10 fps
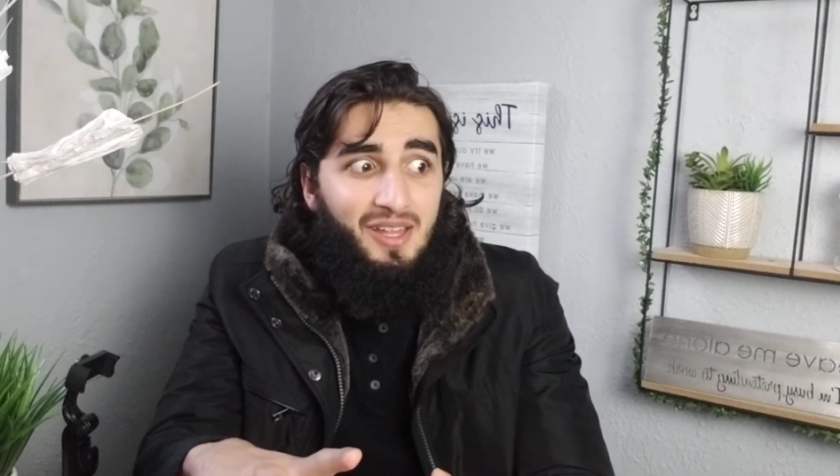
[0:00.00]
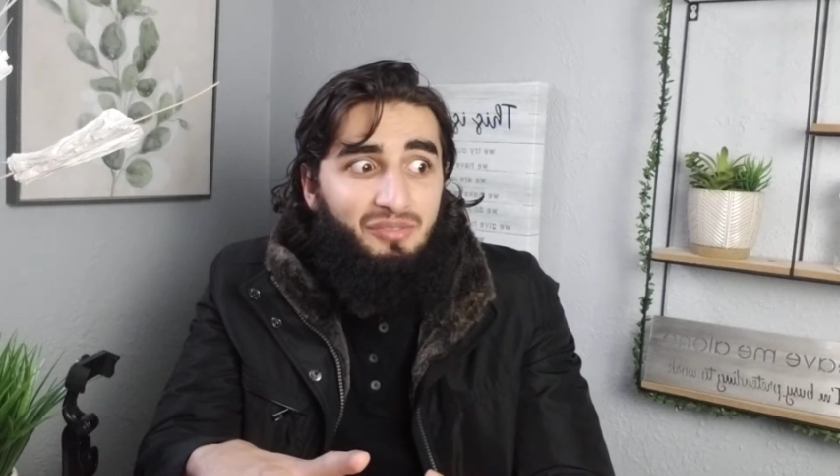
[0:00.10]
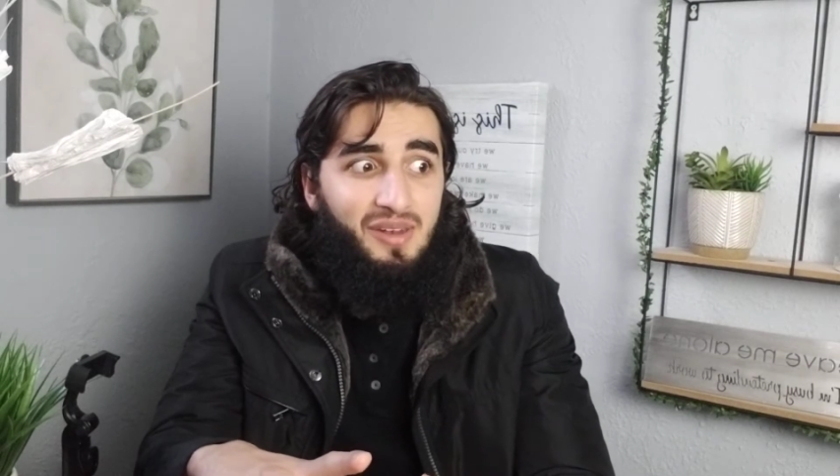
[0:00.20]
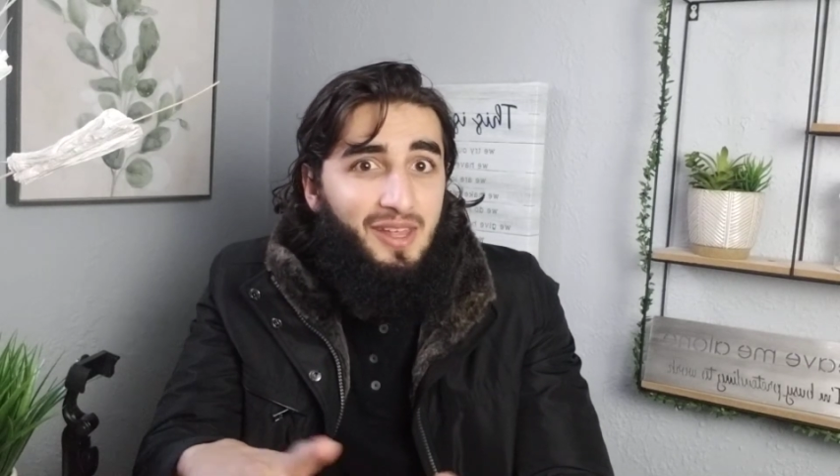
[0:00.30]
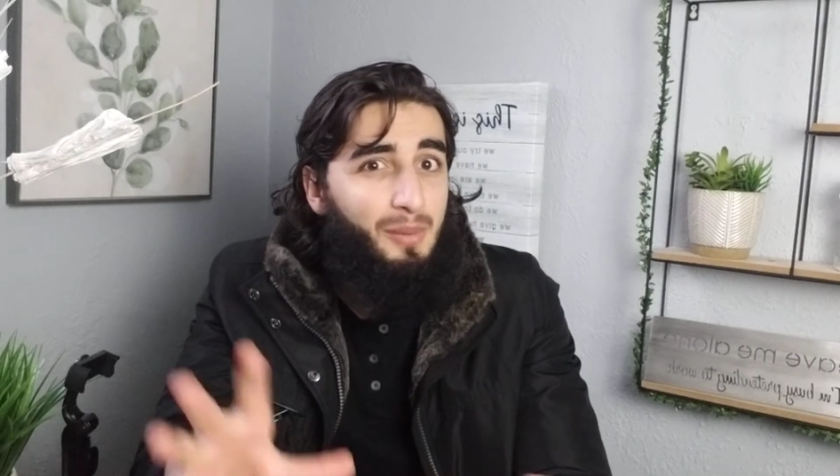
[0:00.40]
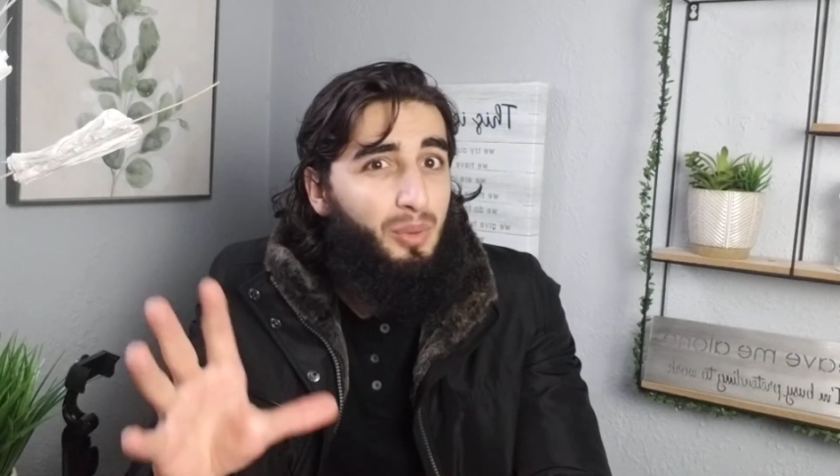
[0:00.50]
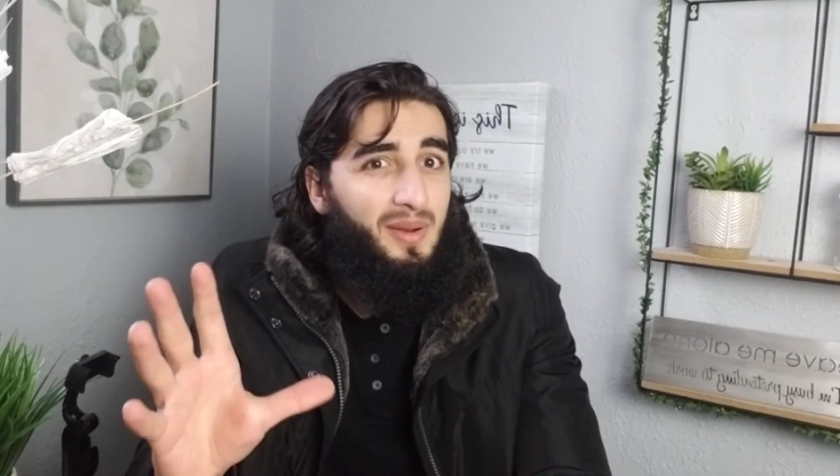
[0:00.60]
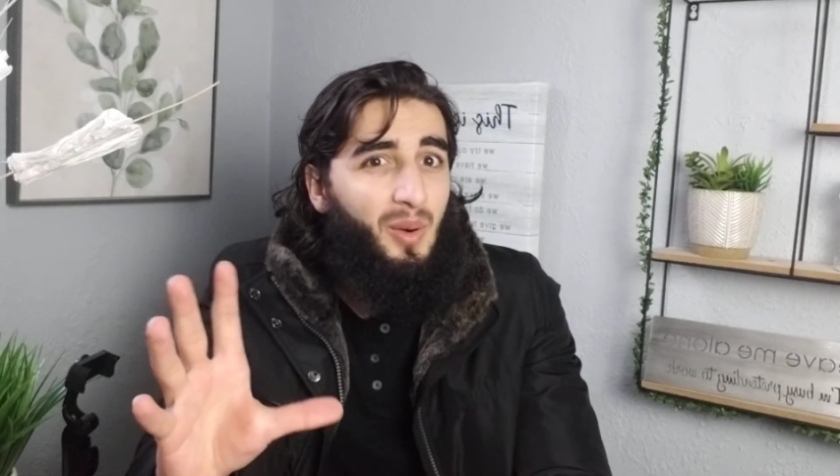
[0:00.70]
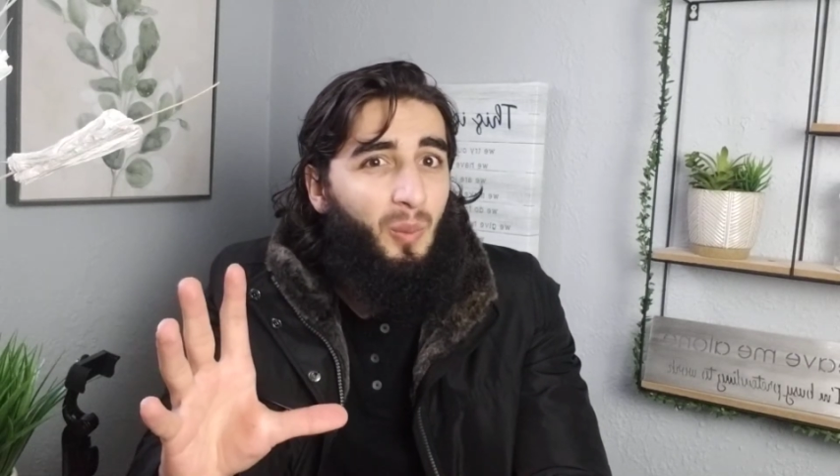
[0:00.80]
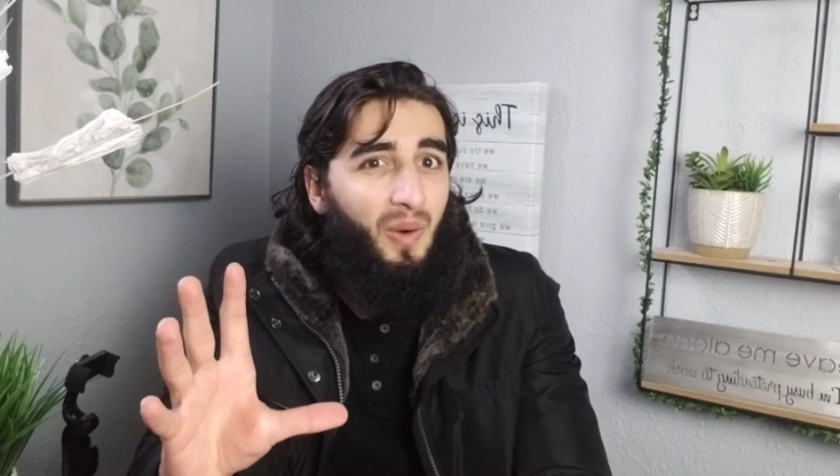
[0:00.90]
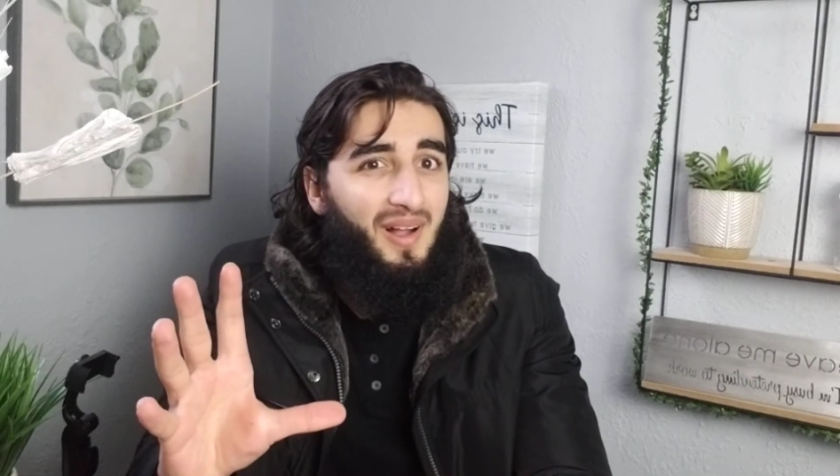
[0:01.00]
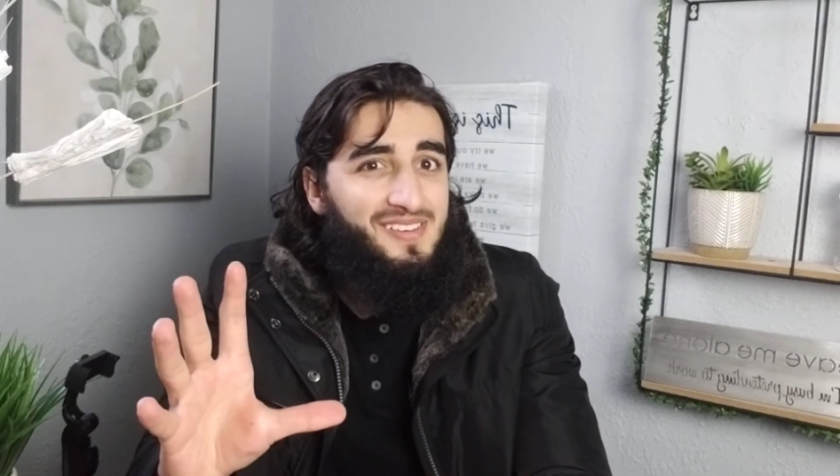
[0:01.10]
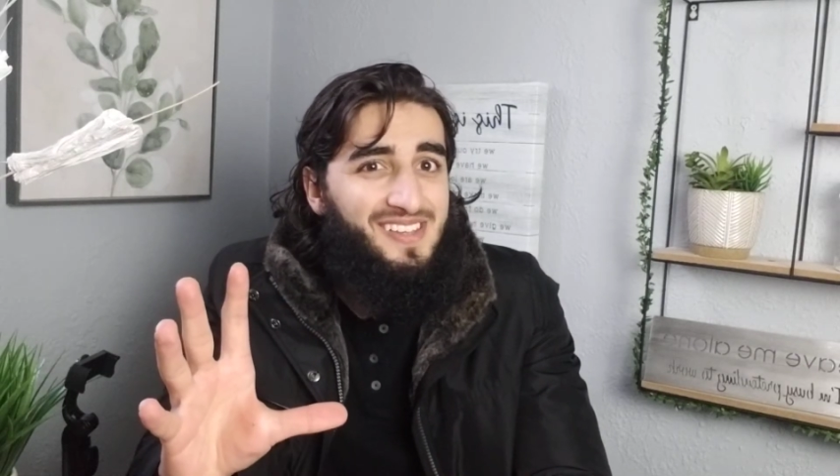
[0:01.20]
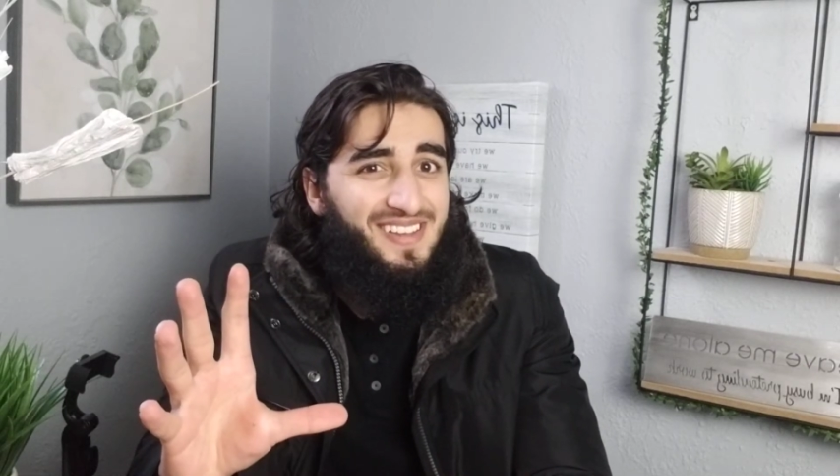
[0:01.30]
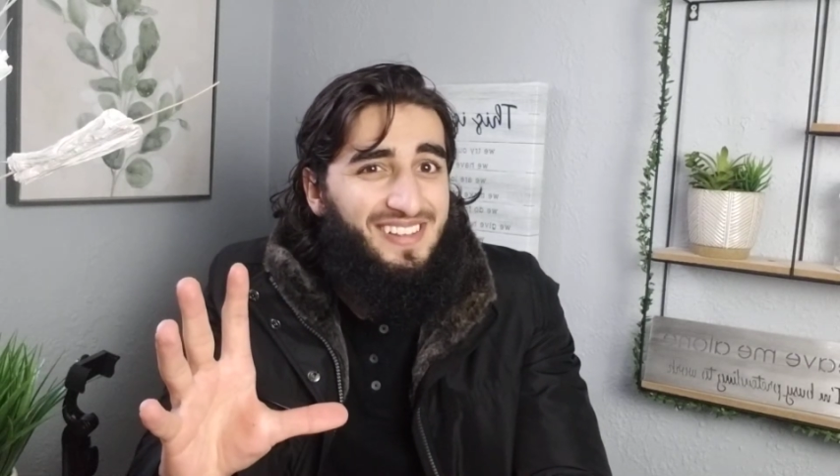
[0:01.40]
even able to
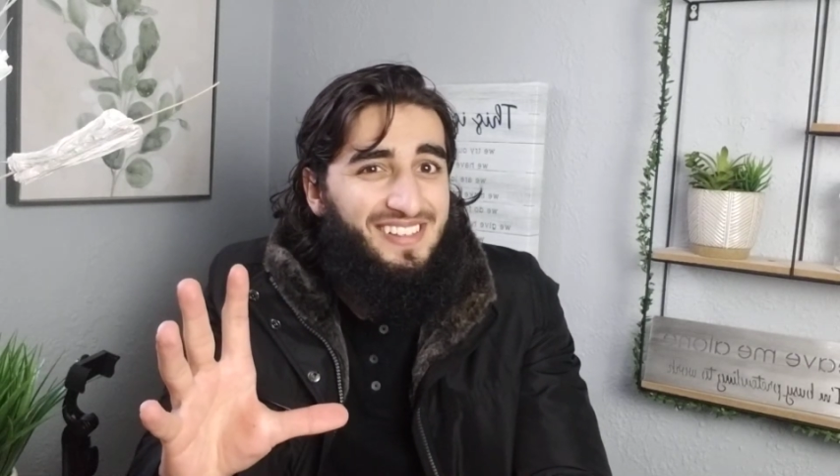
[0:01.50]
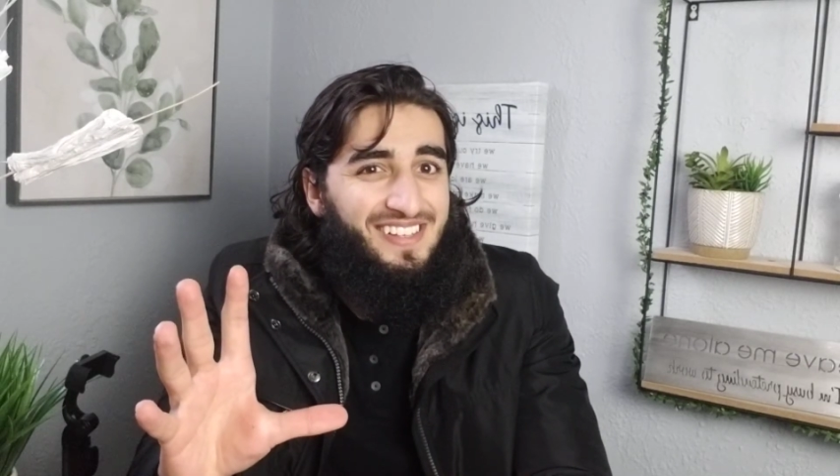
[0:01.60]
watch it?